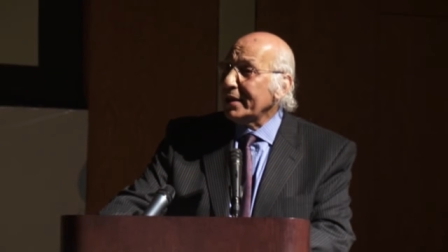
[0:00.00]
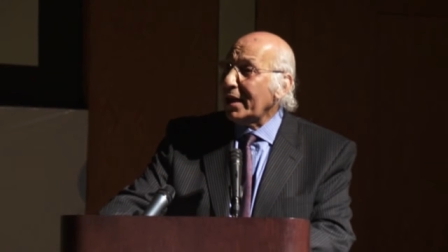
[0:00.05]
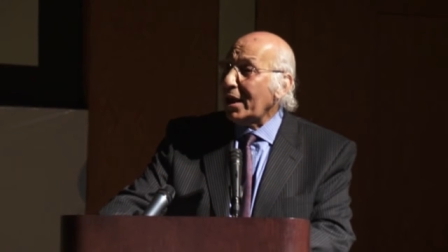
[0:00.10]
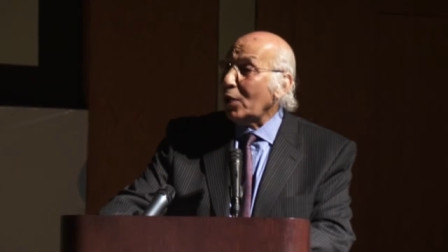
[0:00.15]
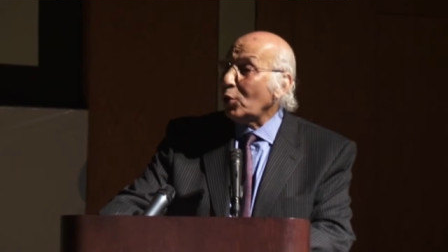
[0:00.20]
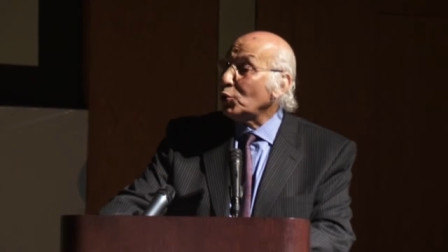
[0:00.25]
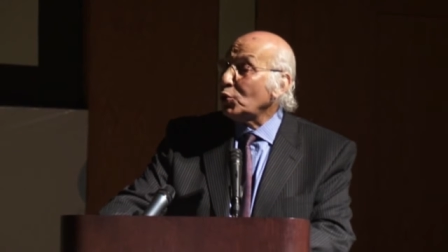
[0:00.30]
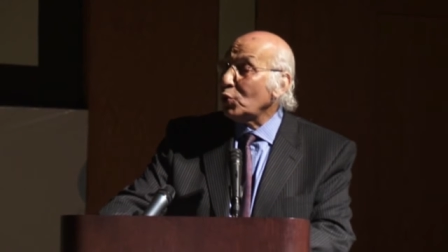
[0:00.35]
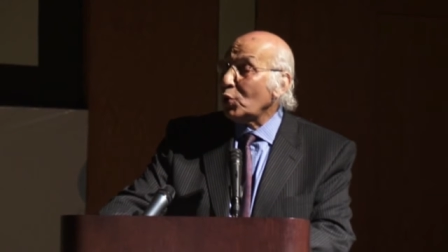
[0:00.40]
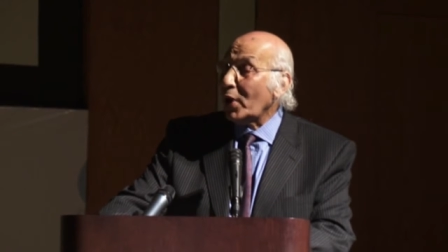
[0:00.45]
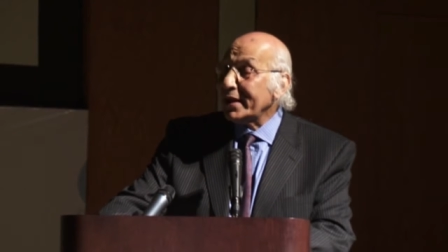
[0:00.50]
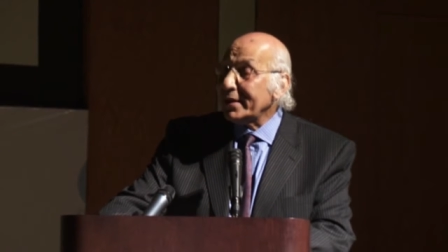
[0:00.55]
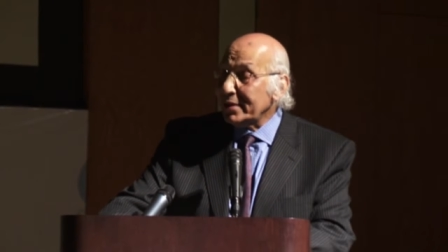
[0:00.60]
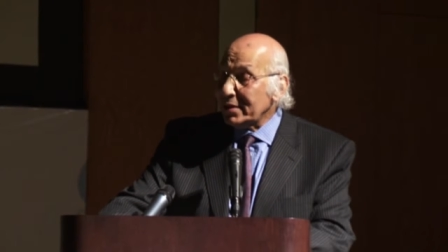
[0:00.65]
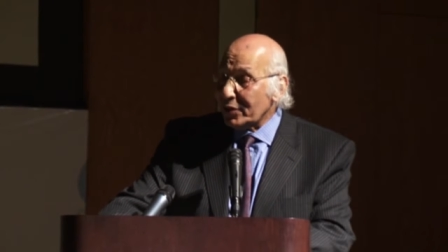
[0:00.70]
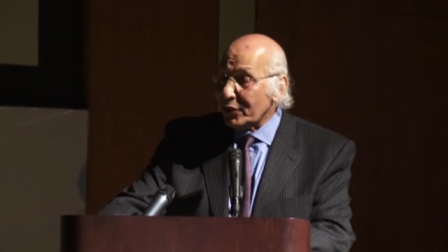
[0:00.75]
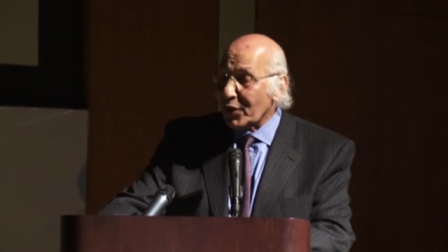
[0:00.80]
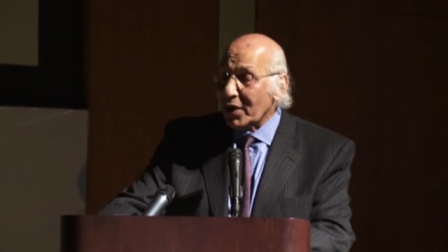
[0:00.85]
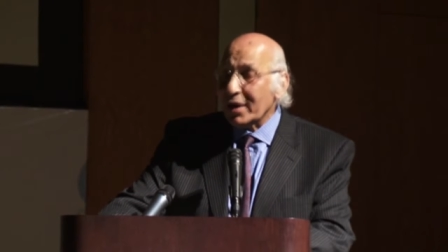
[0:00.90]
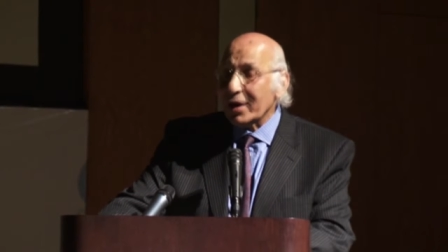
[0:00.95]
or to
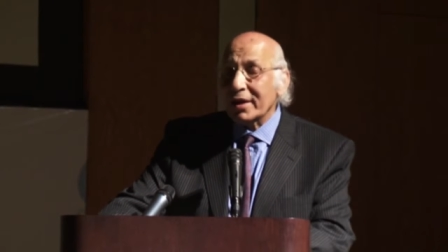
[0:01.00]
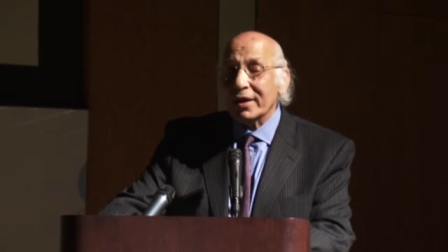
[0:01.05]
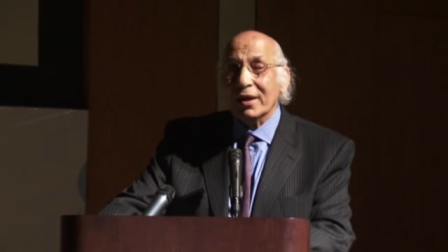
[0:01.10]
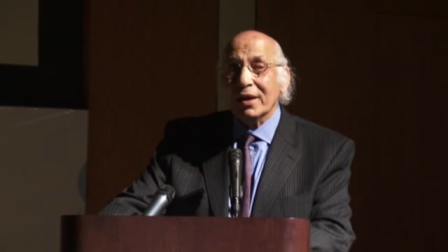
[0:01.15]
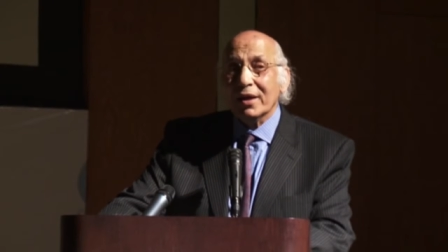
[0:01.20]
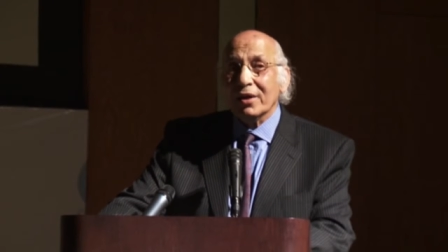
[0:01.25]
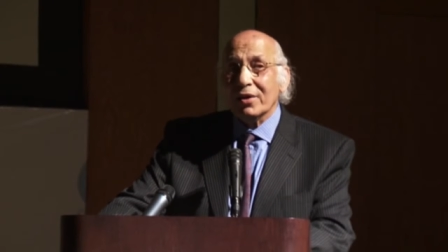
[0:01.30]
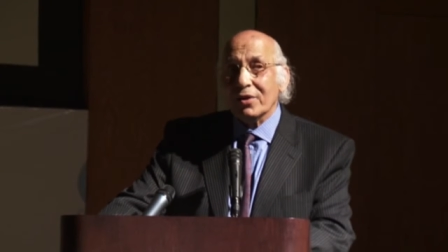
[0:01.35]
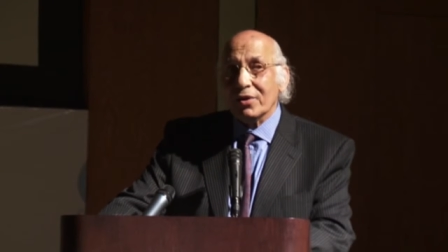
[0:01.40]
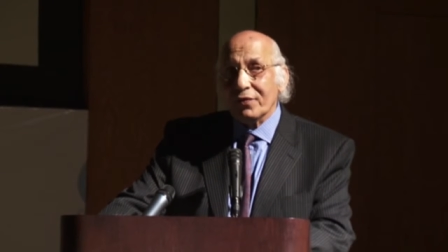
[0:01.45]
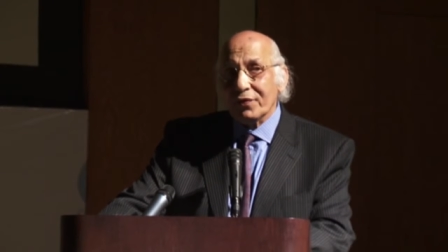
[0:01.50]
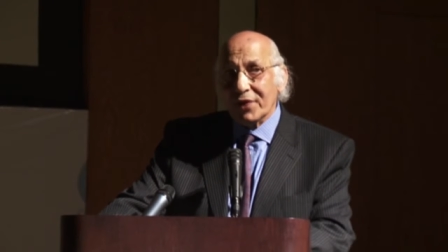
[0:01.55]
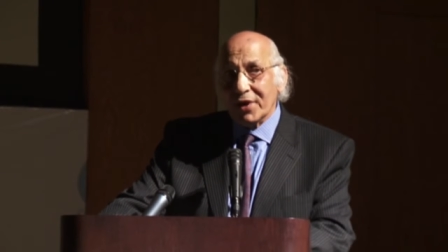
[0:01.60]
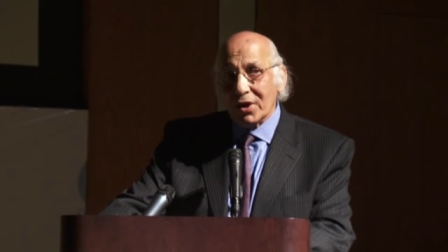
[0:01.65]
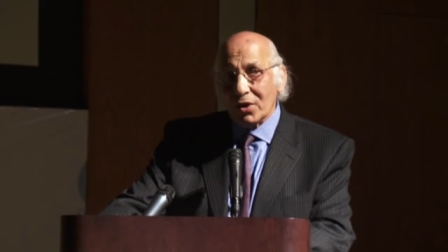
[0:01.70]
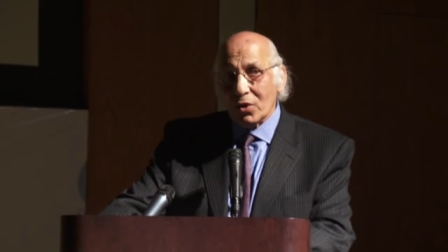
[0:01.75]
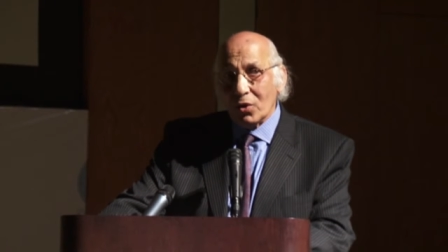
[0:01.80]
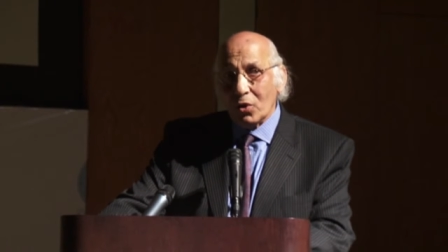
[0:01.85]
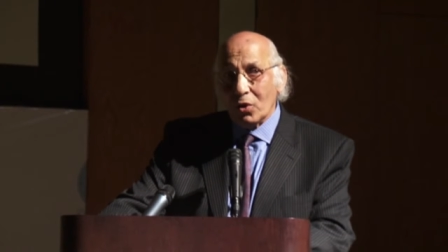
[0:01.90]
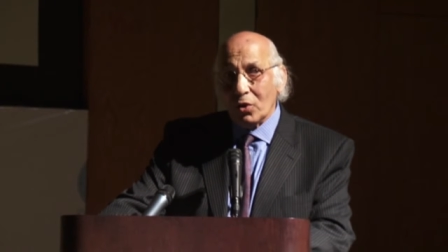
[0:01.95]
identify the
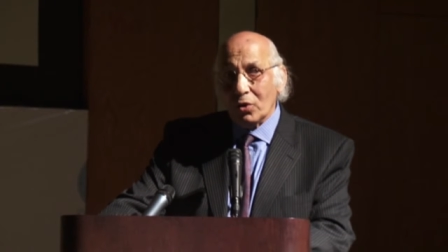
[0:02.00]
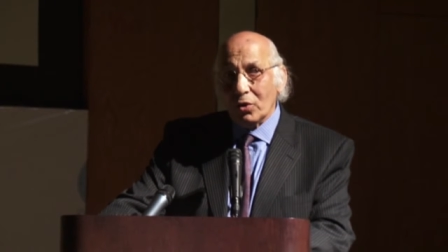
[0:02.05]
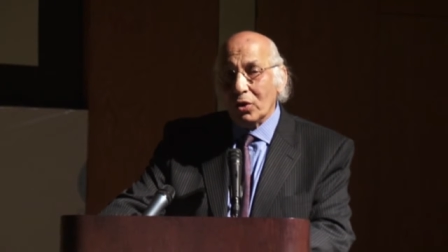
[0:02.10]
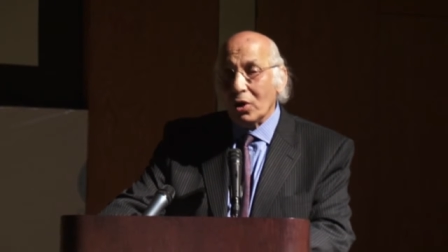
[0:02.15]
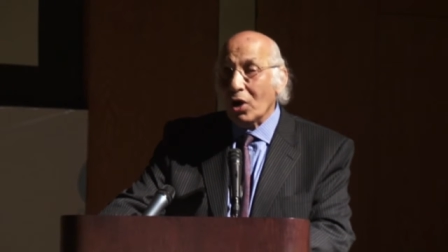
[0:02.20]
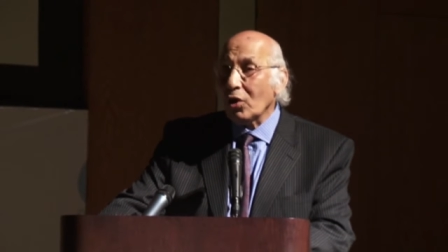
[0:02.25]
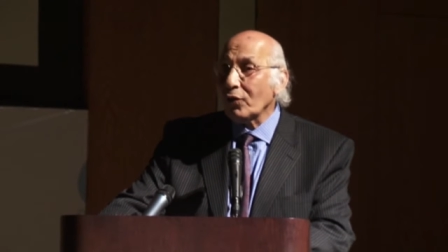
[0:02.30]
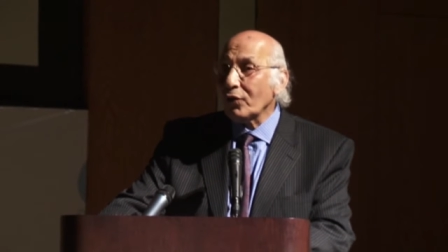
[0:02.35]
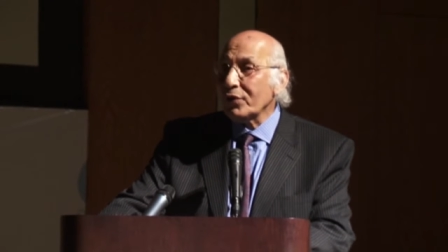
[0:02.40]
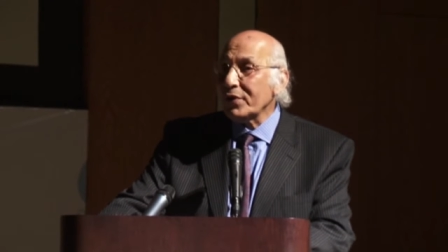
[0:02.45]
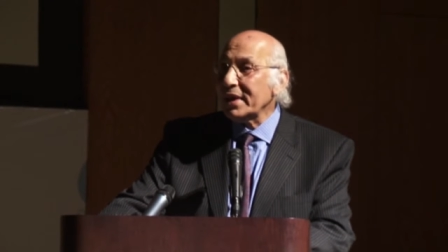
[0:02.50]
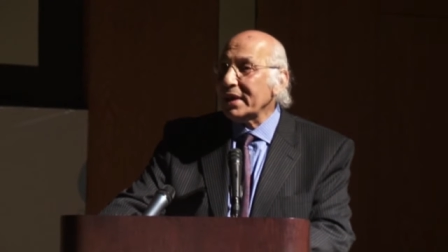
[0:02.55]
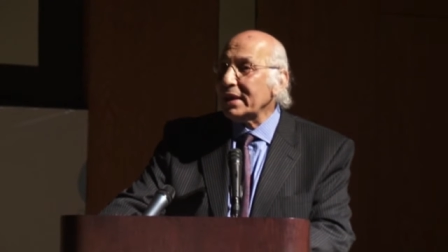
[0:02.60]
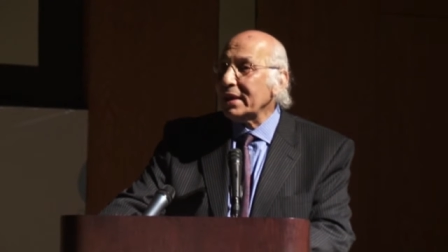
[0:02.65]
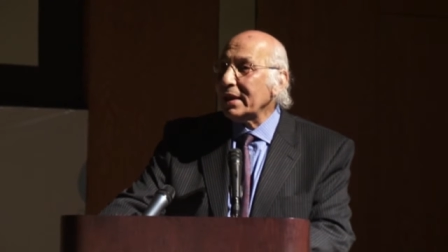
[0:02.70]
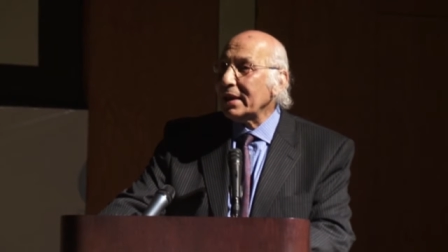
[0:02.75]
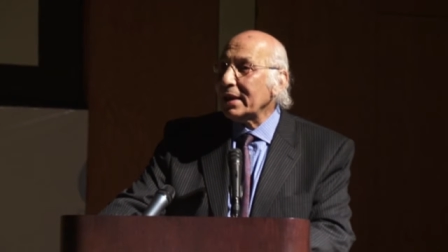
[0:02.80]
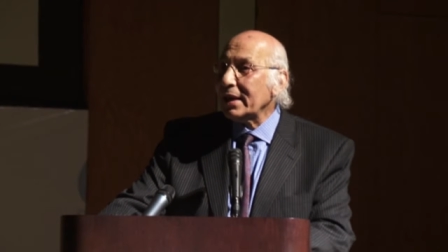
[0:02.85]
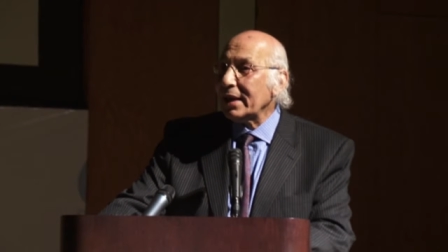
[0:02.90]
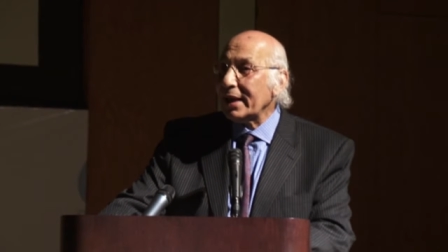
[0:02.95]
Pharaoh of
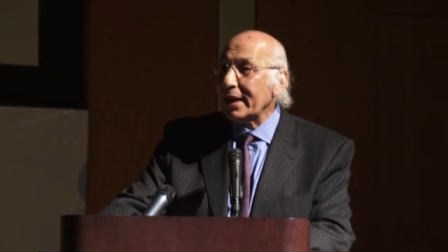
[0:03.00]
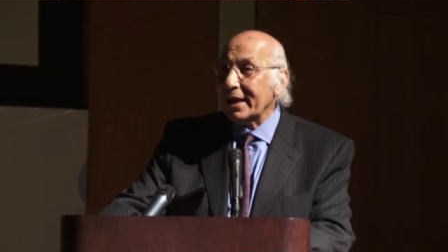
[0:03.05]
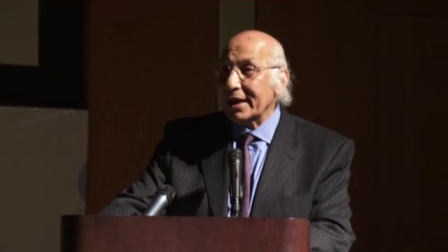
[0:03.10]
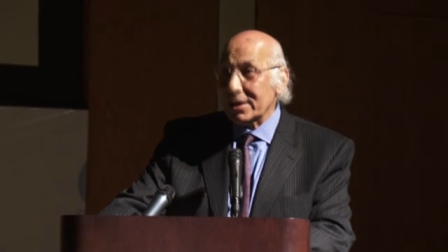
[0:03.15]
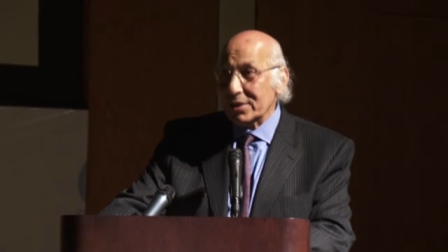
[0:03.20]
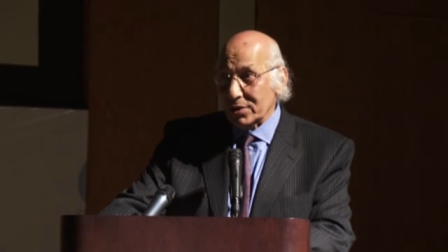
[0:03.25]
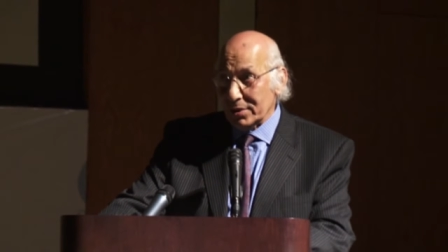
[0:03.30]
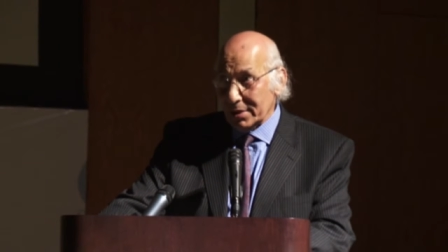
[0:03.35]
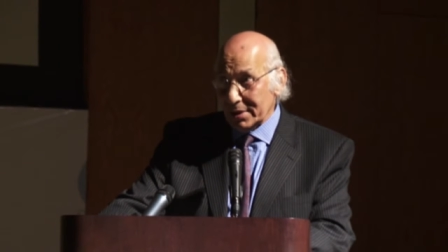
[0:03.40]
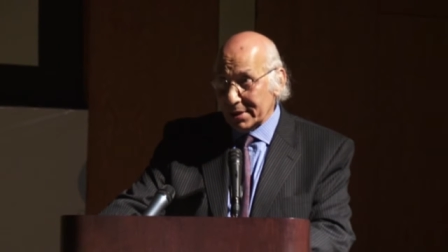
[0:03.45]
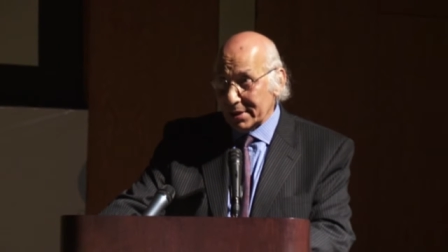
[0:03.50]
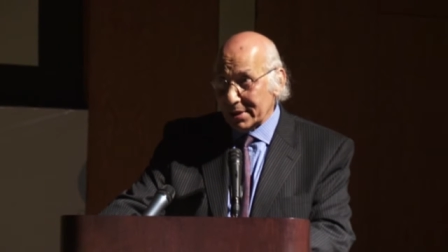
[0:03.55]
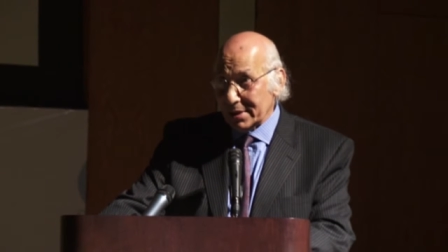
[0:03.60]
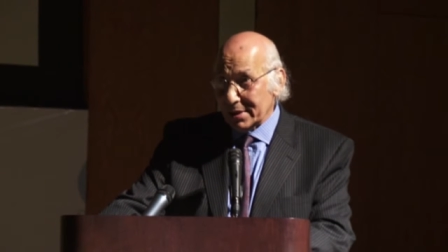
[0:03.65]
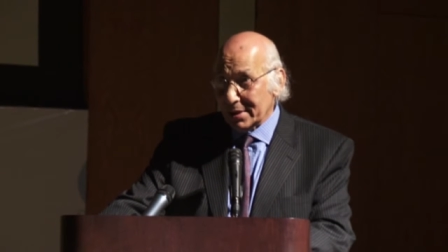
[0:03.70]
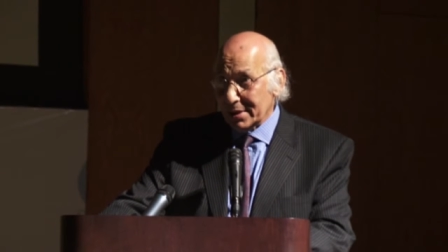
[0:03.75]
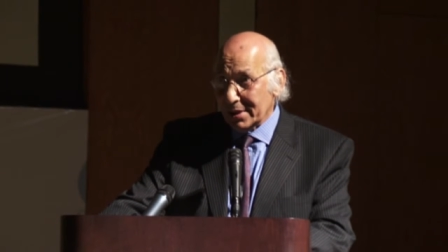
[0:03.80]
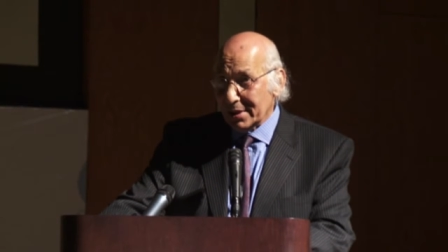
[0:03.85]
the Exodus.